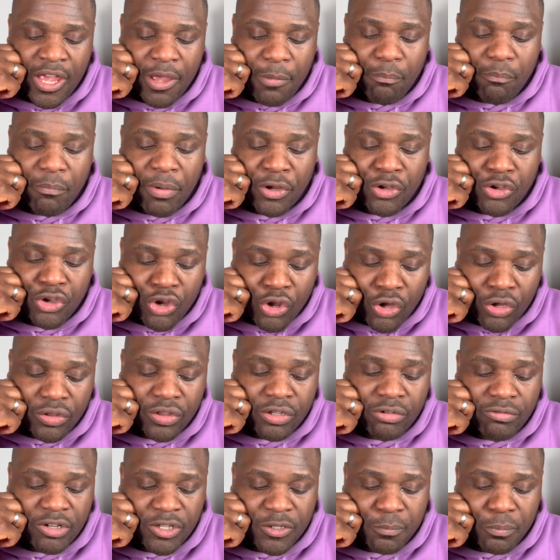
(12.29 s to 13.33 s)
but not
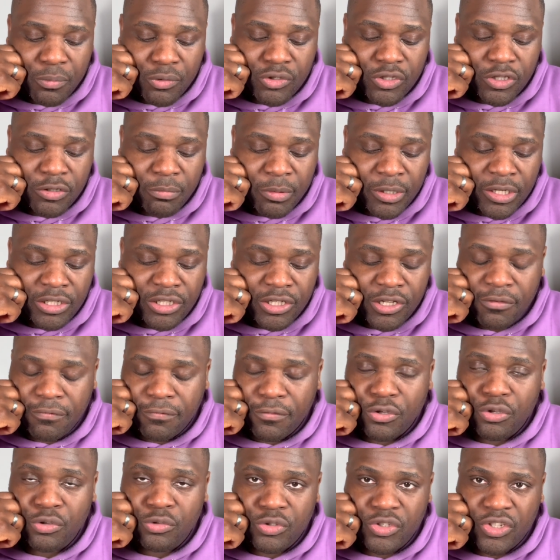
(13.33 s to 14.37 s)
the responsibility
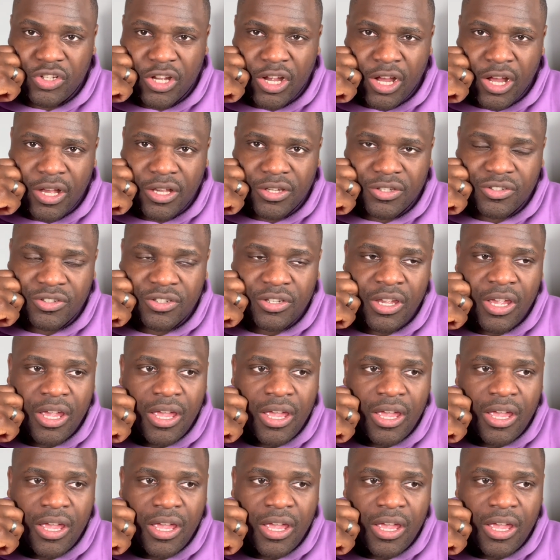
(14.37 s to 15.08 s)
for your scars.